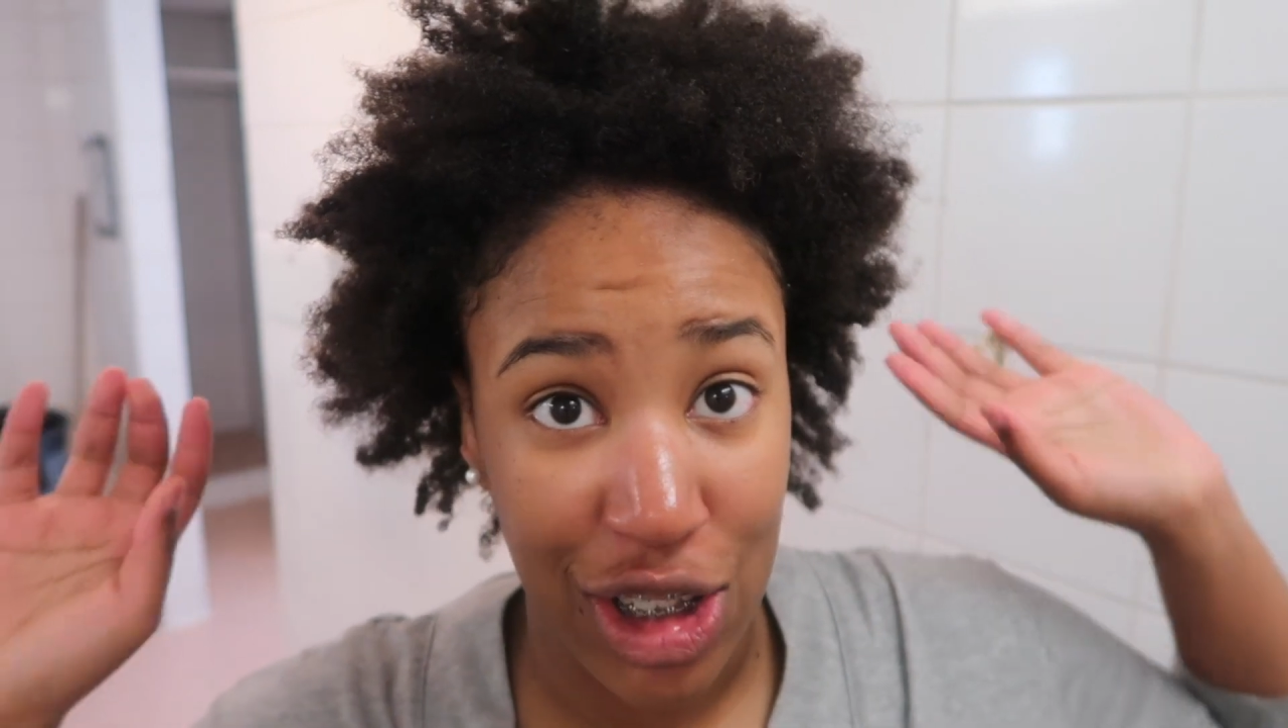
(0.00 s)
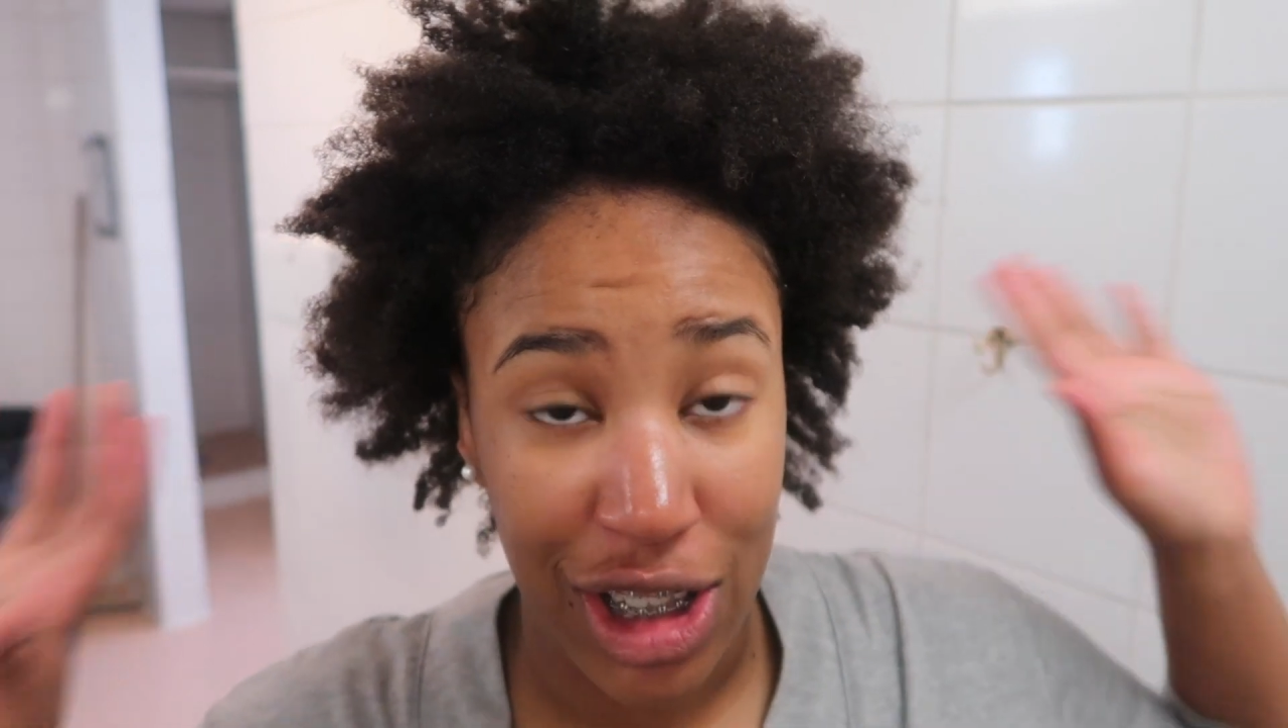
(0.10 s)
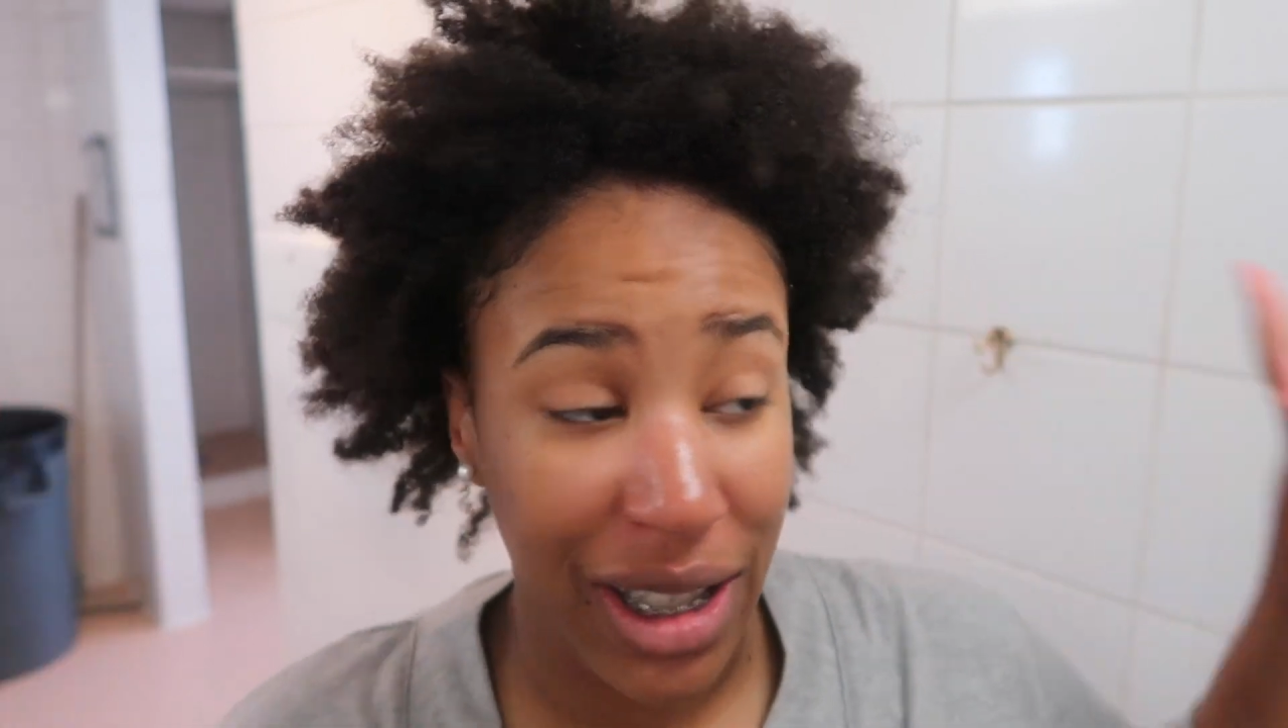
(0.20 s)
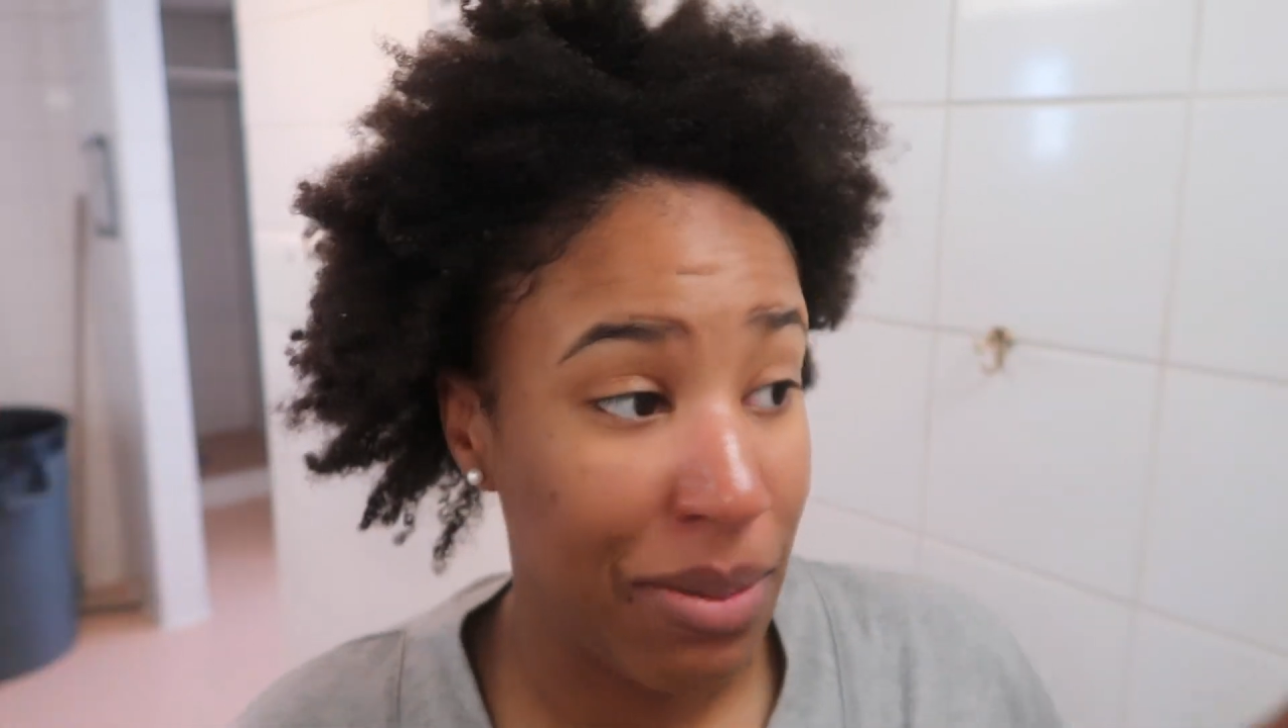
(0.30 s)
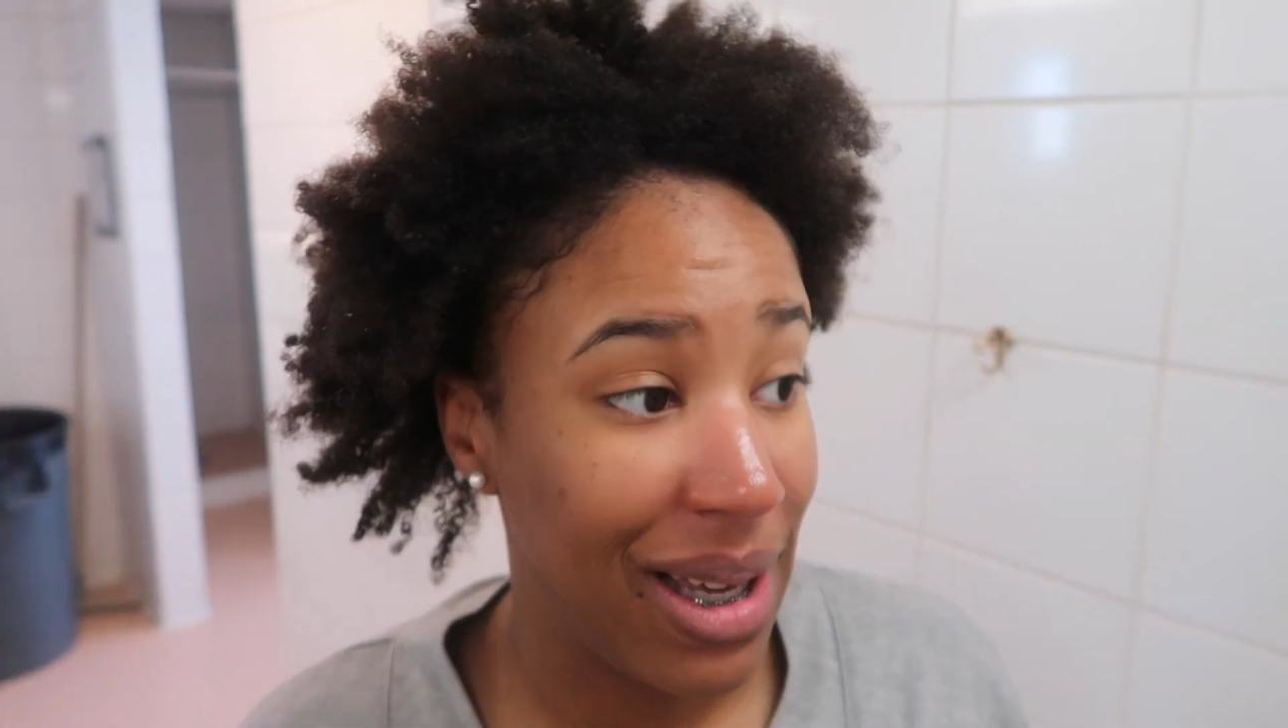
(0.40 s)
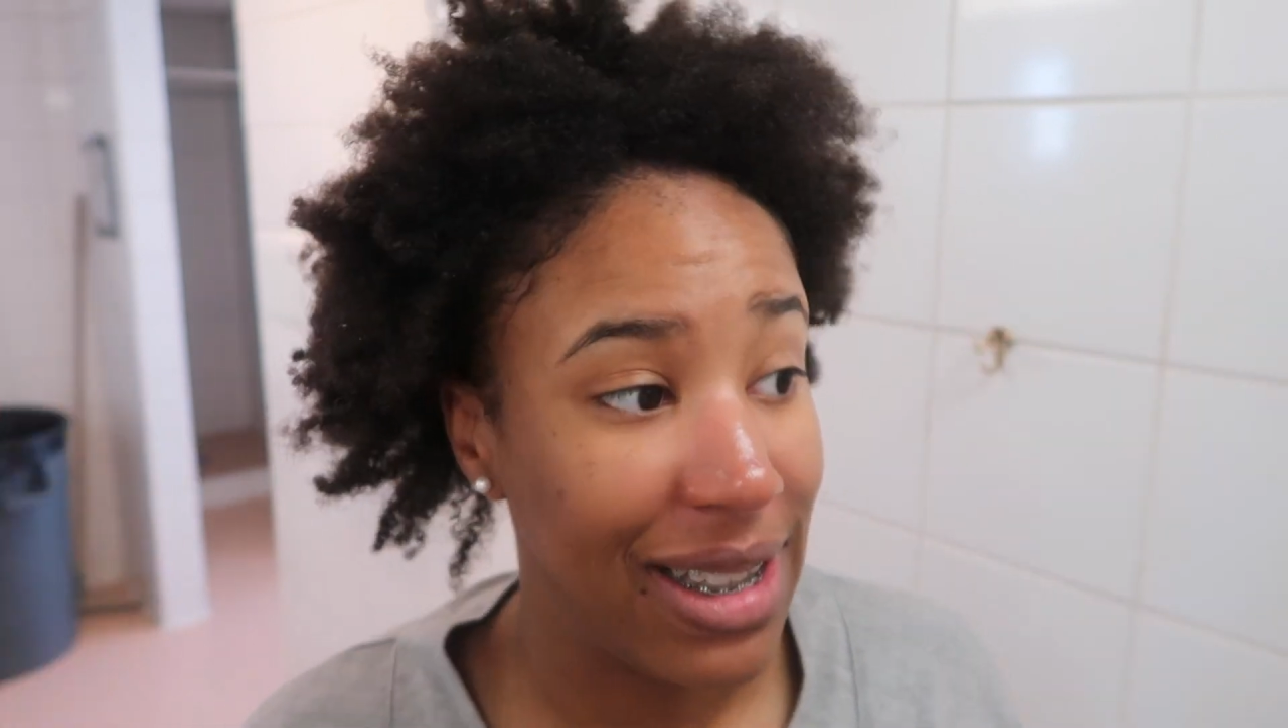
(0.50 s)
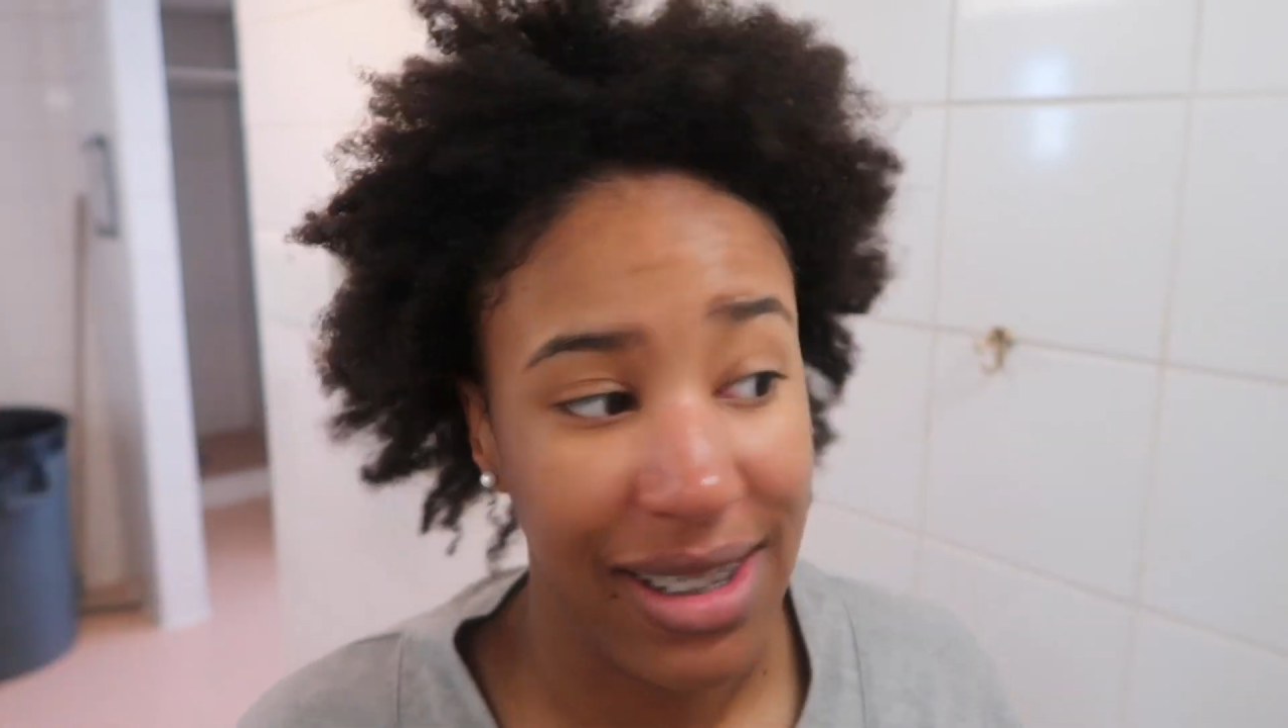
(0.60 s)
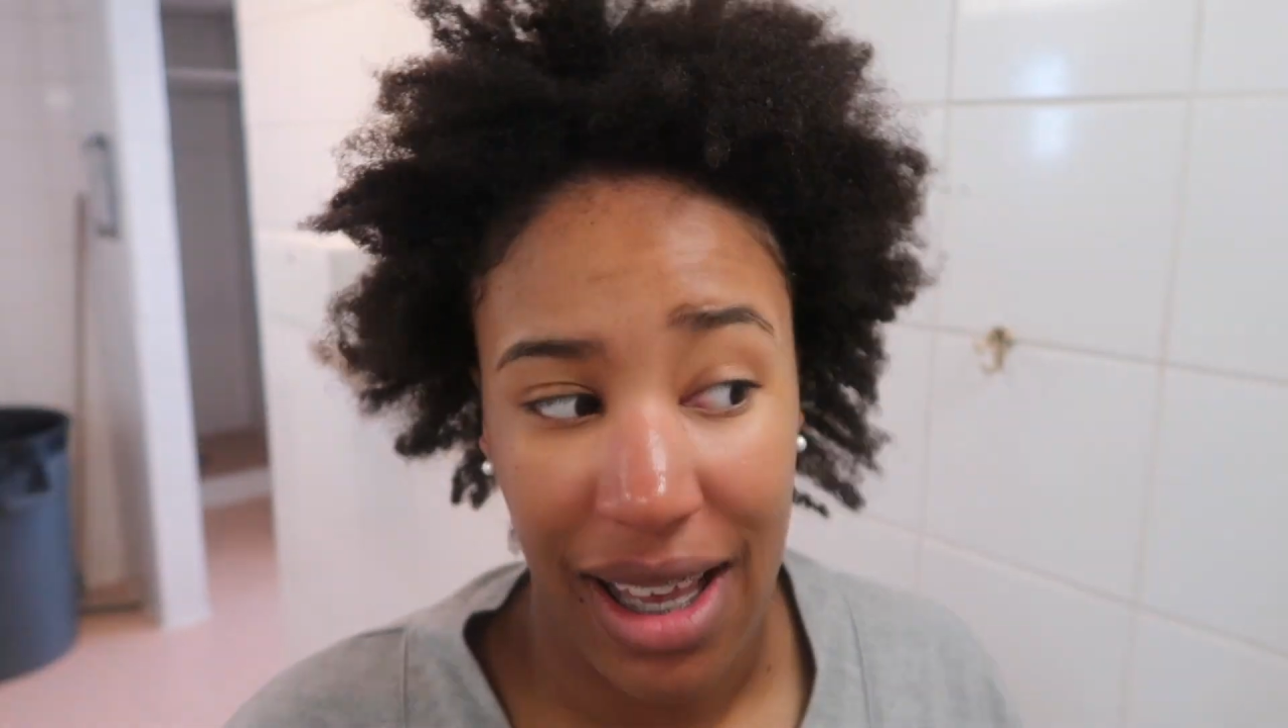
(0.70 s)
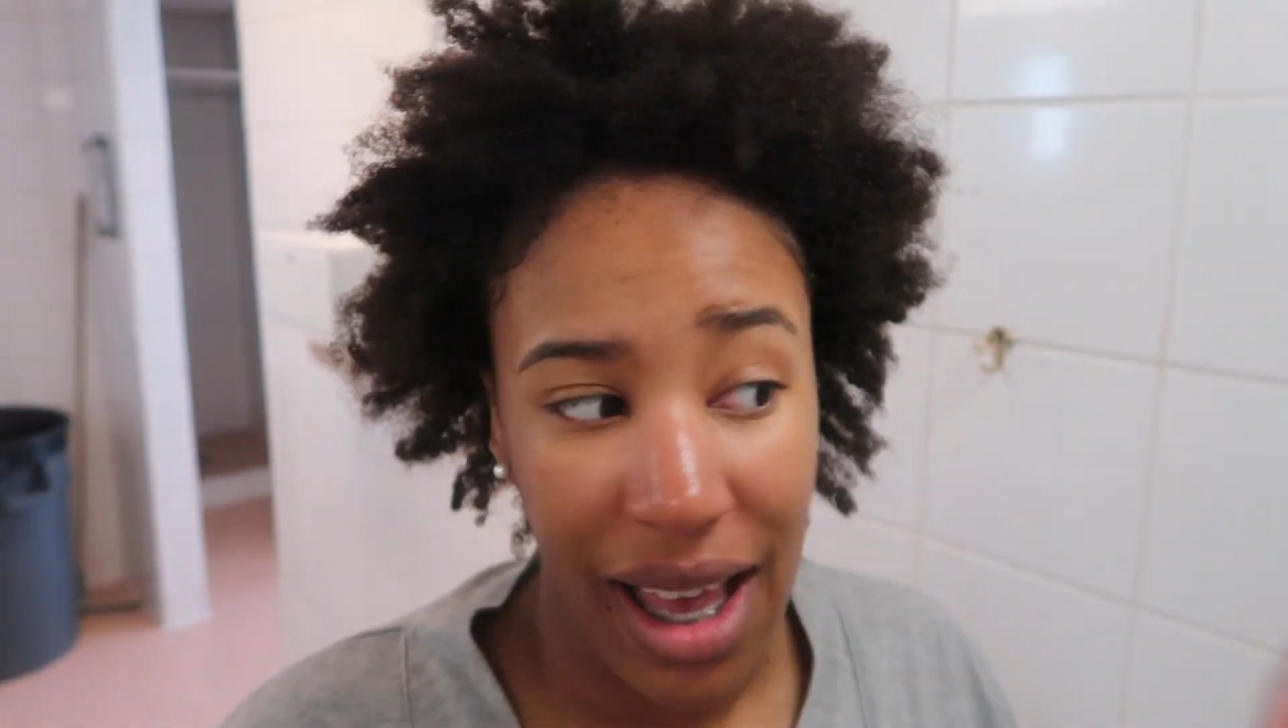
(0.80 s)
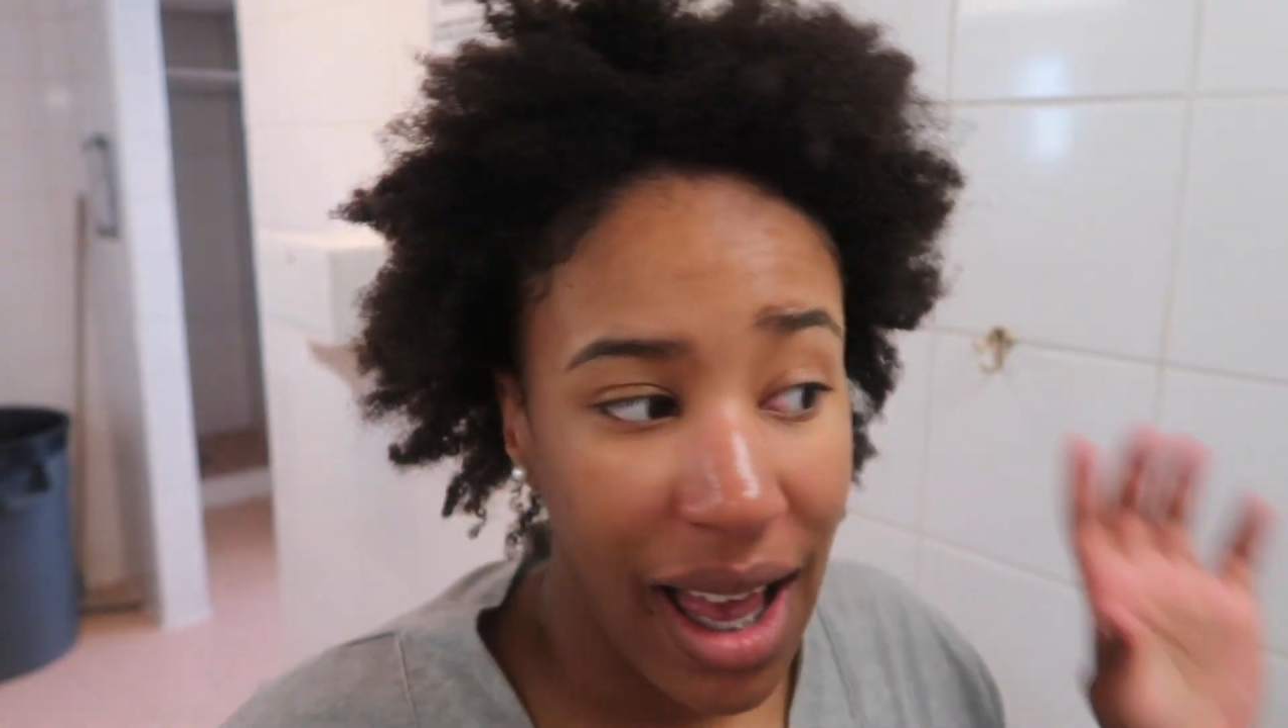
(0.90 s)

shitty mess.